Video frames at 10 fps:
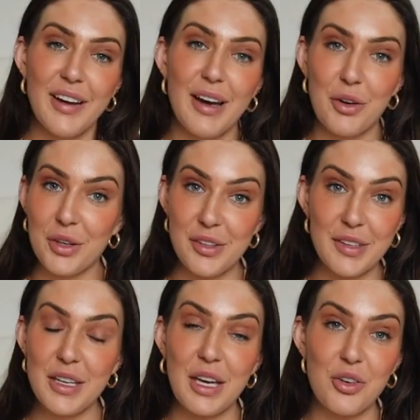I
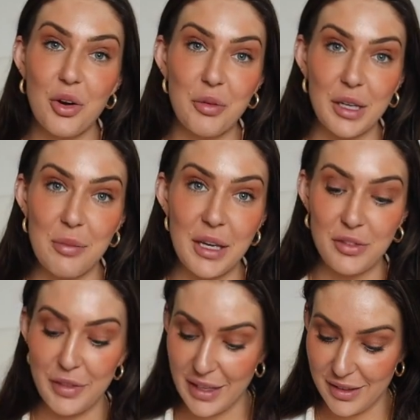honestly cannot
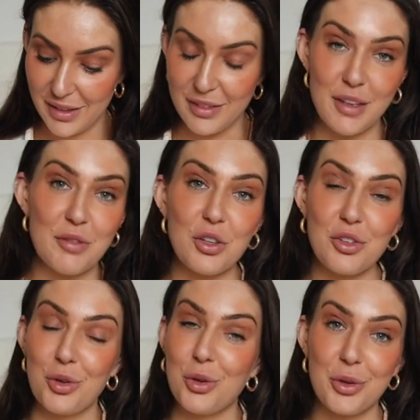recommend these Endeavour
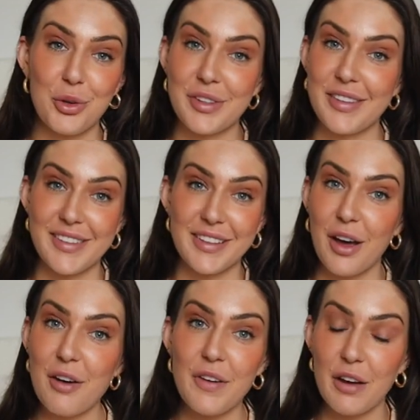short courses enough.